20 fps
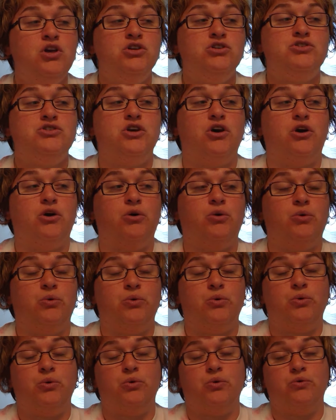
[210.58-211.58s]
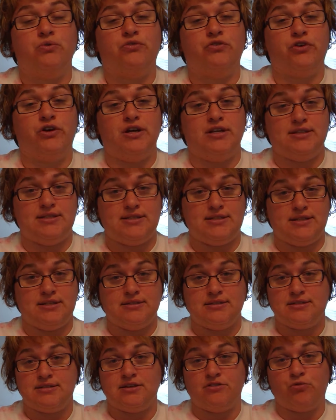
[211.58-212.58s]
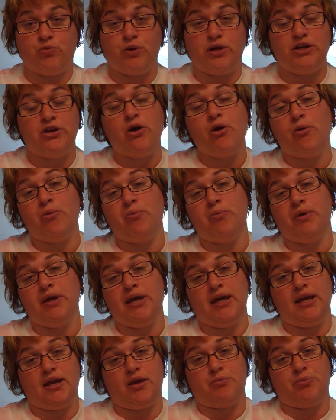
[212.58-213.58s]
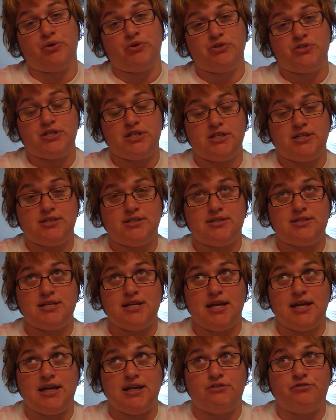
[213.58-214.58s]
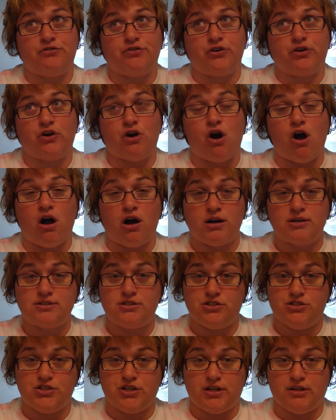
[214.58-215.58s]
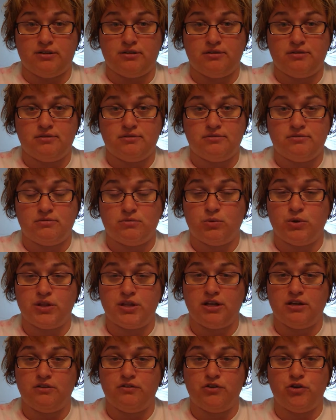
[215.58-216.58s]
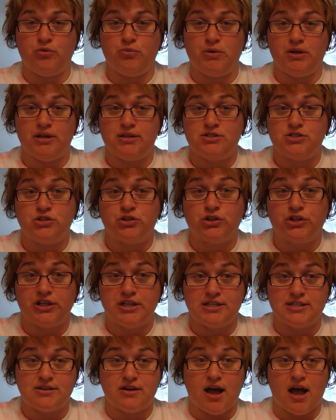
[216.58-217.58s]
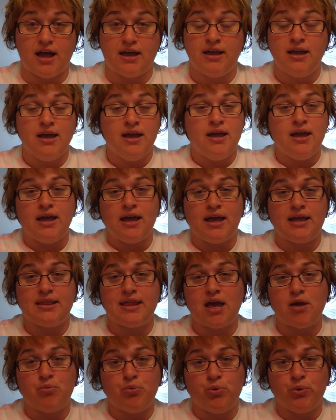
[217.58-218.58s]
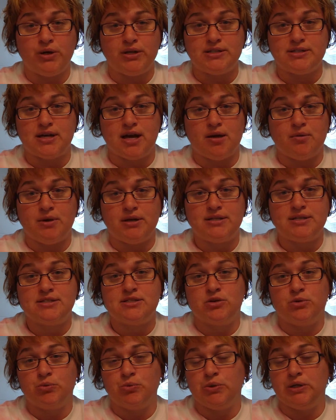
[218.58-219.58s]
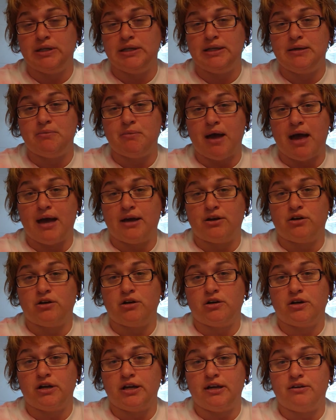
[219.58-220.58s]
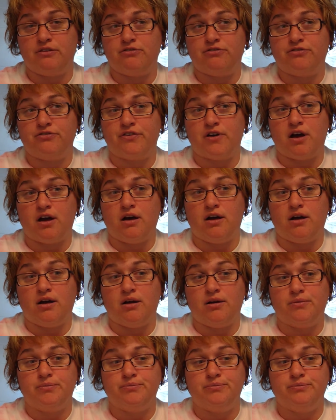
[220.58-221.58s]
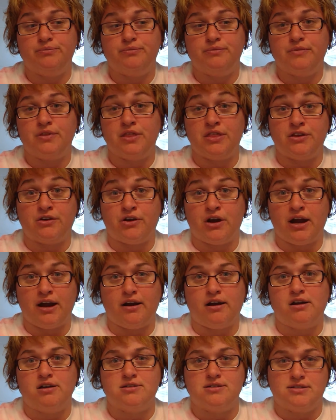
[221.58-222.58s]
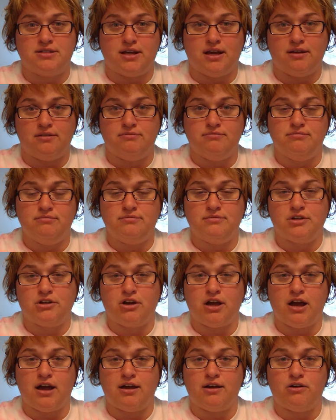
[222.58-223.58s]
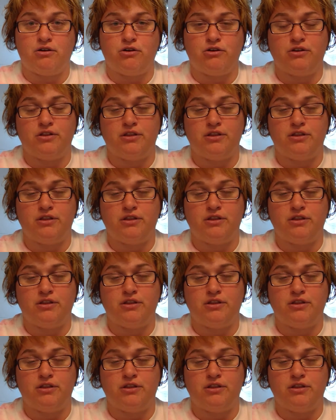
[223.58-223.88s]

So, for instance, if we don't meet a person's need for oxygen within a few minutes, they're going to die. At that point in time, it doesn't really matter if their hair is done, okay?